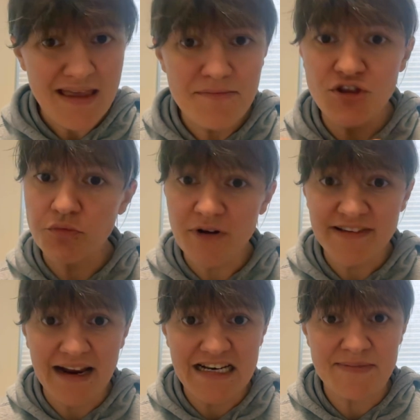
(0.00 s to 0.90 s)
super
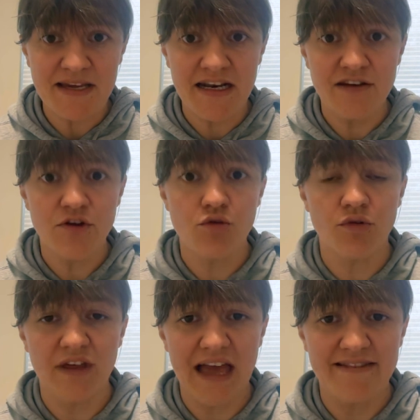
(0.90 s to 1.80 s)
excited to be an
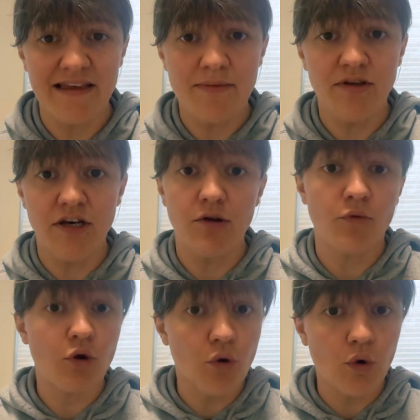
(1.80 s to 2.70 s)
individual that has the ability to
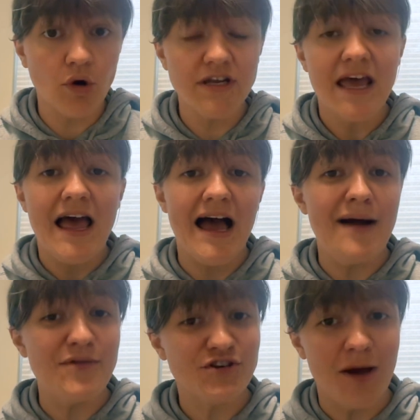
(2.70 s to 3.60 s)
record
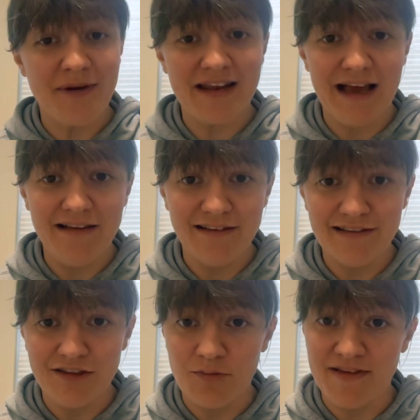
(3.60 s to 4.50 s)
um, the topic
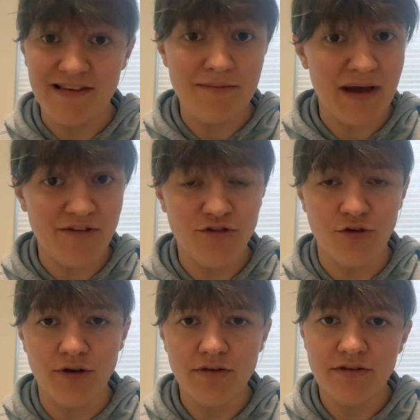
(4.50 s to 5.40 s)
analysis that will be seen by
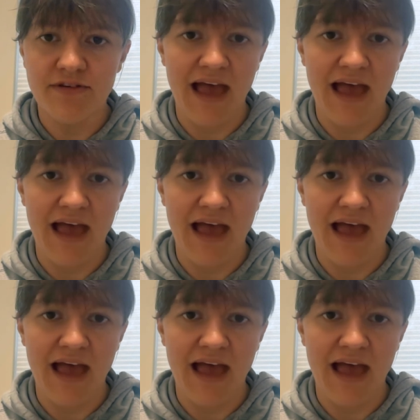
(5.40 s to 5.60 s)
students.